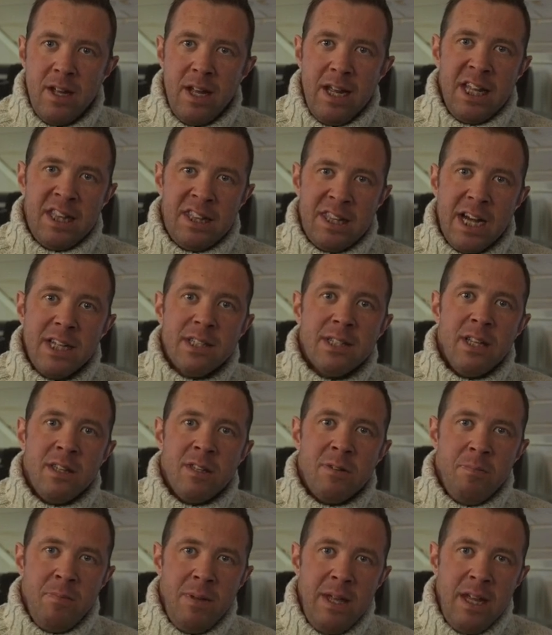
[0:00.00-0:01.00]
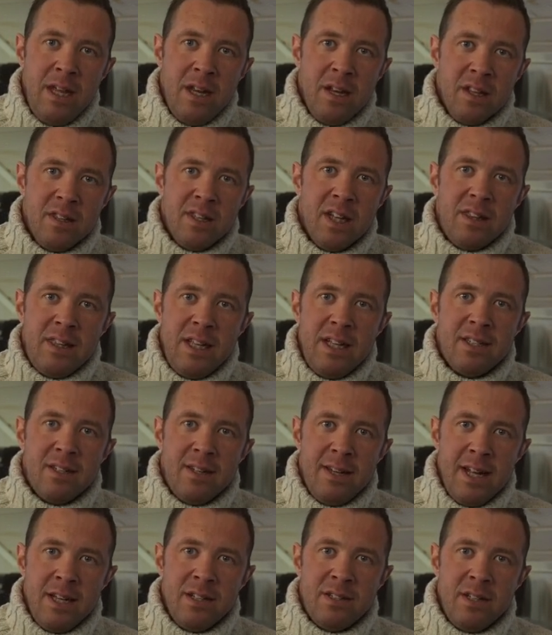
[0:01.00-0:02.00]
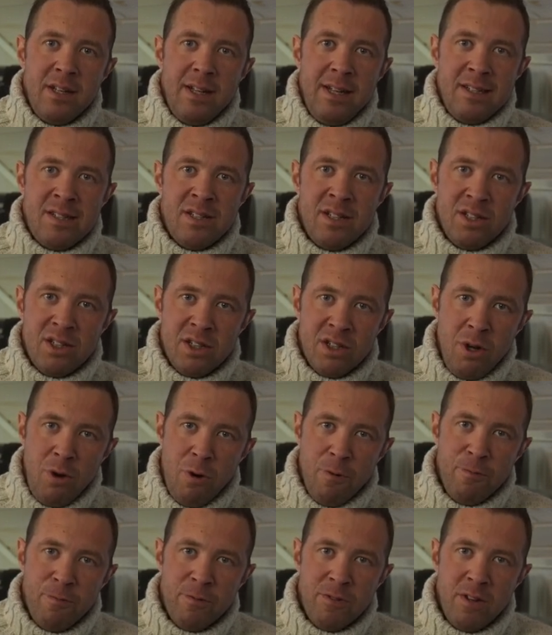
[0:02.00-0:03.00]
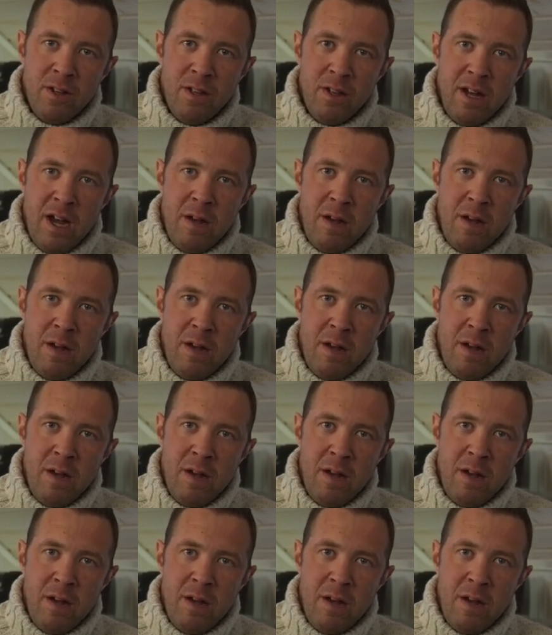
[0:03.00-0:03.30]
it doesn't mean that this lens is soft.